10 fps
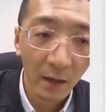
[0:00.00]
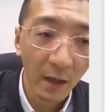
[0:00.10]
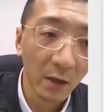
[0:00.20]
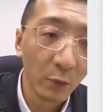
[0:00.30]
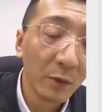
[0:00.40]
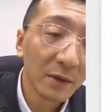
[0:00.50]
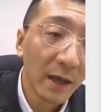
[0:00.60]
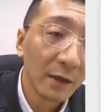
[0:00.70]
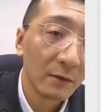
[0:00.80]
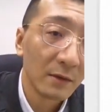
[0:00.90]
And we would
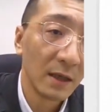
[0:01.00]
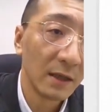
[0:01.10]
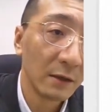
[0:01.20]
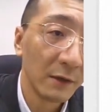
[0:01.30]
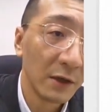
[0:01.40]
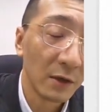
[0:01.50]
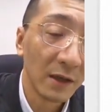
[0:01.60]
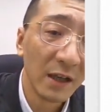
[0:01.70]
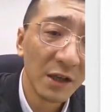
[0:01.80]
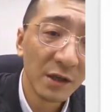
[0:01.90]
like to say that
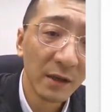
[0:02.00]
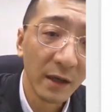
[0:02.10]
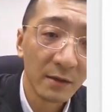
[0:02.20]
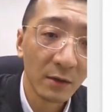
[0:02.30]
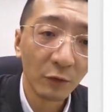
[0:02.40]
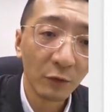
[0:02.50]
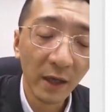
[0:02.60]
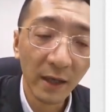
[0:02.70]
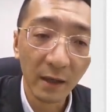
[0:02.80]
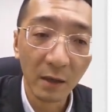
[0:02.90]
visualization is not
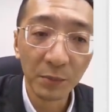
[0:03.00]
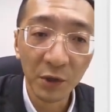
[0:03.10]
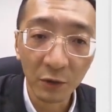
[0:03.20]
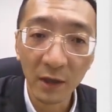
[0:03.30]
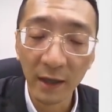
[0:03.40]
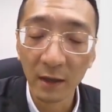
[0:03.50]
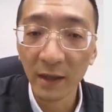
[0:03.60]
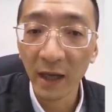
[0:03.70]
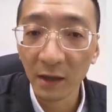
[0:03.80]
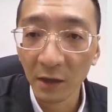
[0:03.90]
really purely a
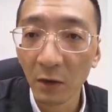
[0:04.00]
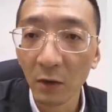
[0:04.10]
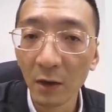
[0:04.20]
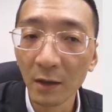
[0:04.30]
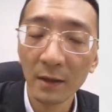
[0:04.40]
technical